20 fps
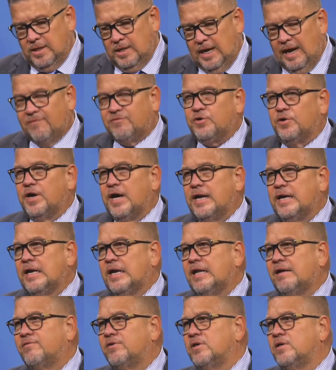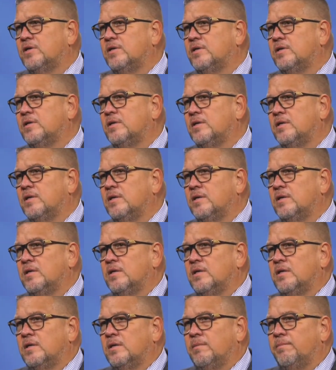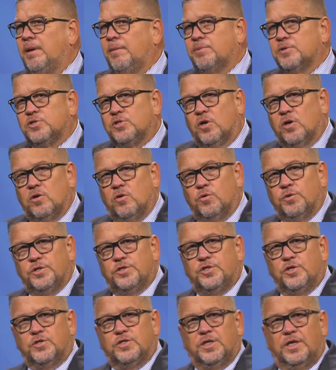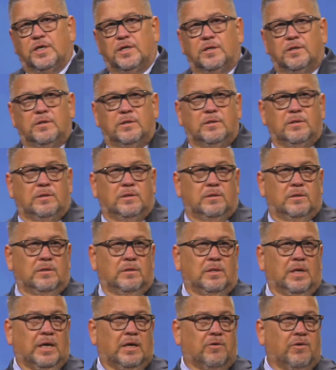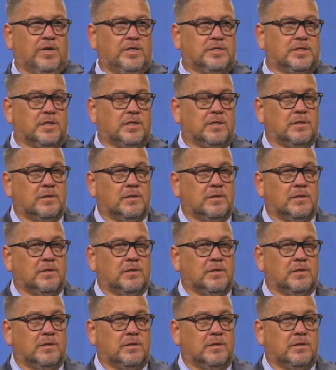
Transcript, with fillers: After 9 11, people started going to church again like crazy.